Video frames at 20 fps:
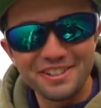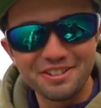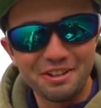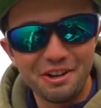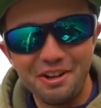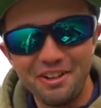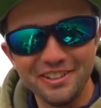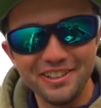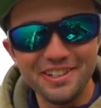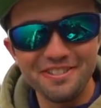
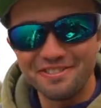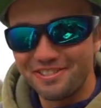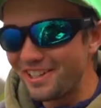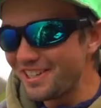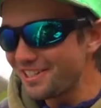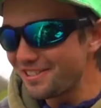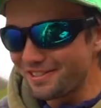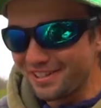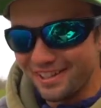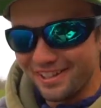quality
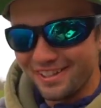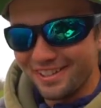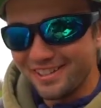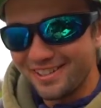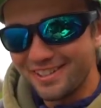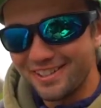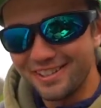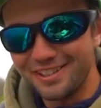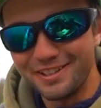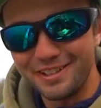fish
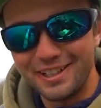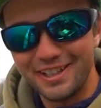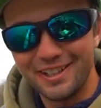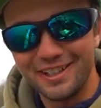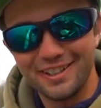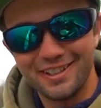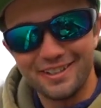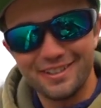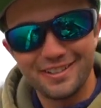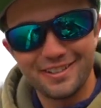
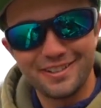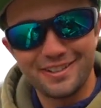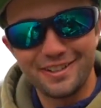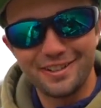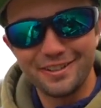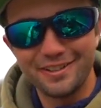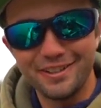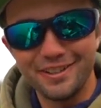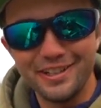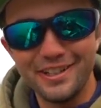to
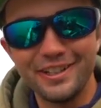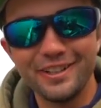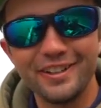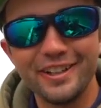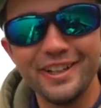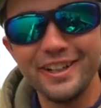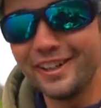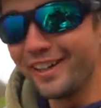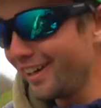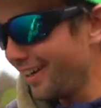start the year
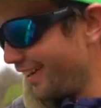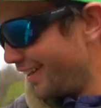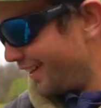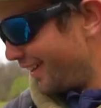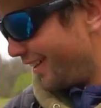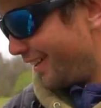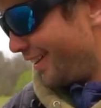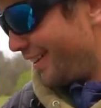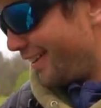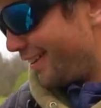here.
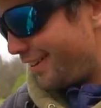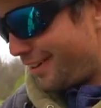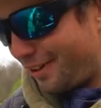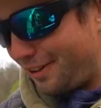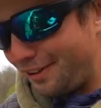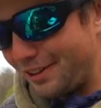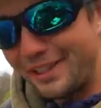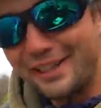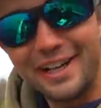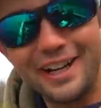
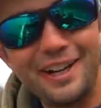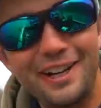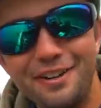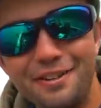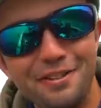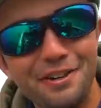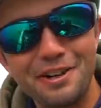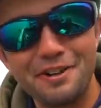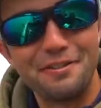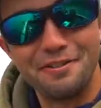Holy cow,
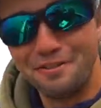what a